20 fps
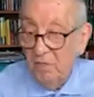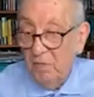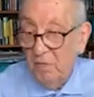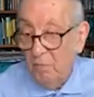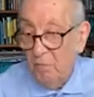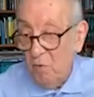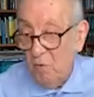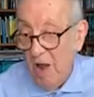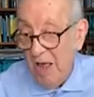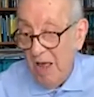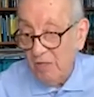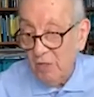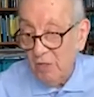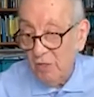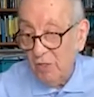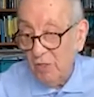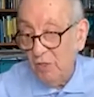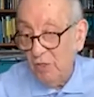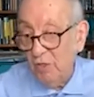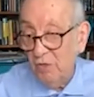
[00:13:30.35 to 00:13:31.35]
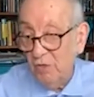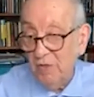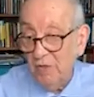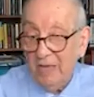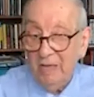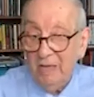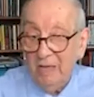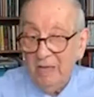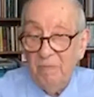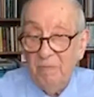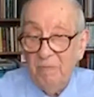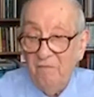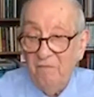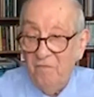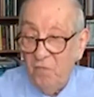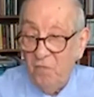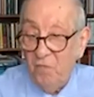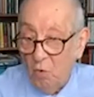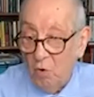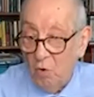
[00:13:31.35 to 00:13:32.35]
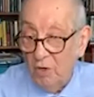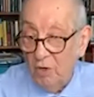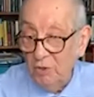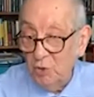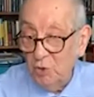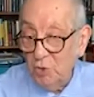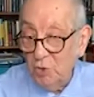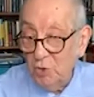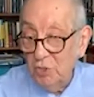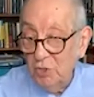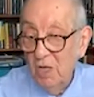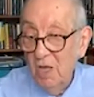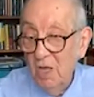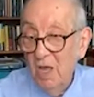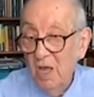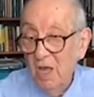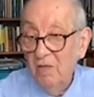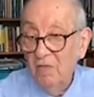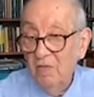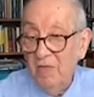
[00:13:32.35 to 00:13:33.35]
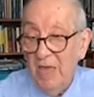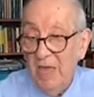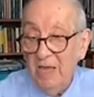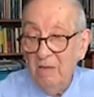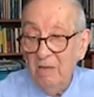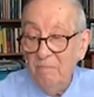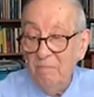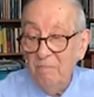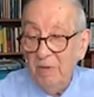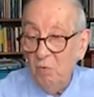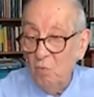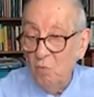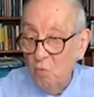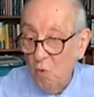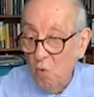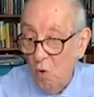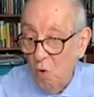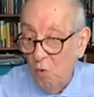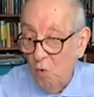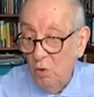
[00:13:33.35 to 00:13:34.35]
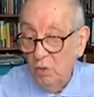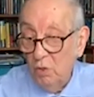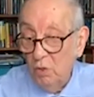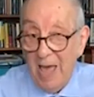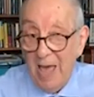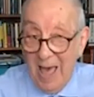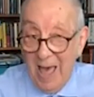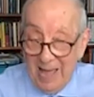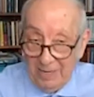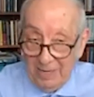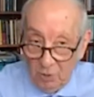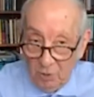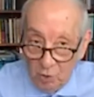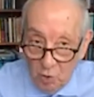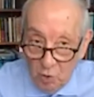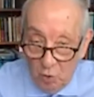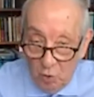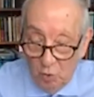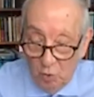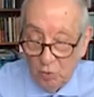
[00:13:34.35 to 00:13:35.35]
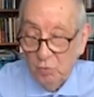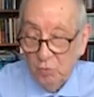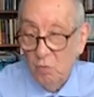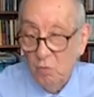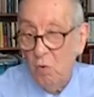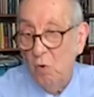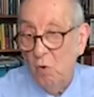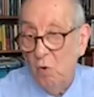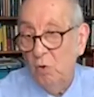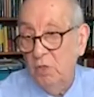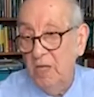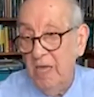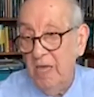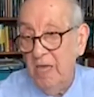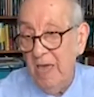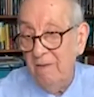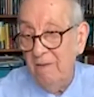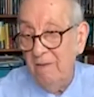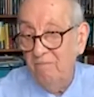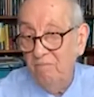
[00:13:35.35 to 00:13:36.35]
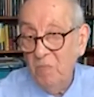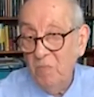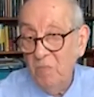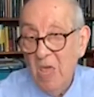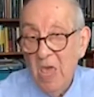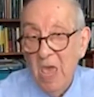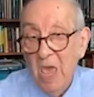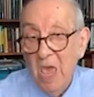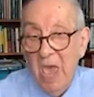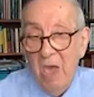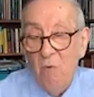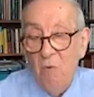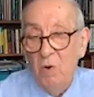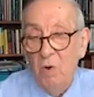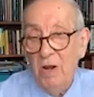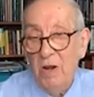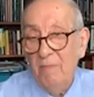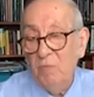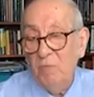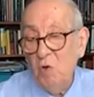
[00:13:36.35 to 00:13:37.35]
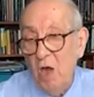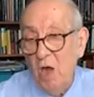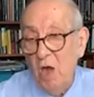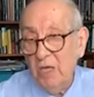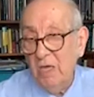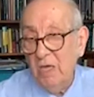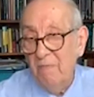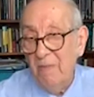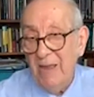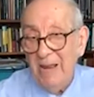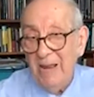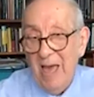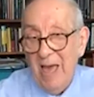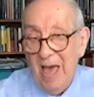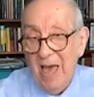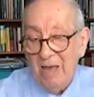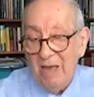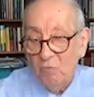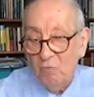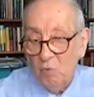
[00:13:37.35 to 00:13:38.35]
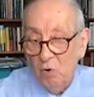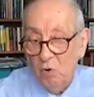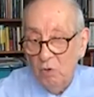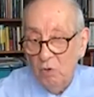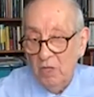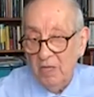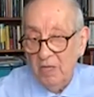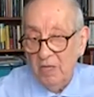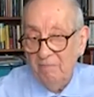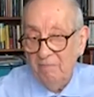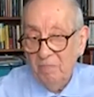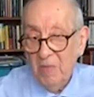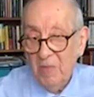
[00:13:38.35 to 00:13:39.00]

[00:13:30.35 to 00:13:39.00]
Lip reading: processes. They can be forged, they can be rolled, hot and cold rolled again. And when I'm talking about hot rolling,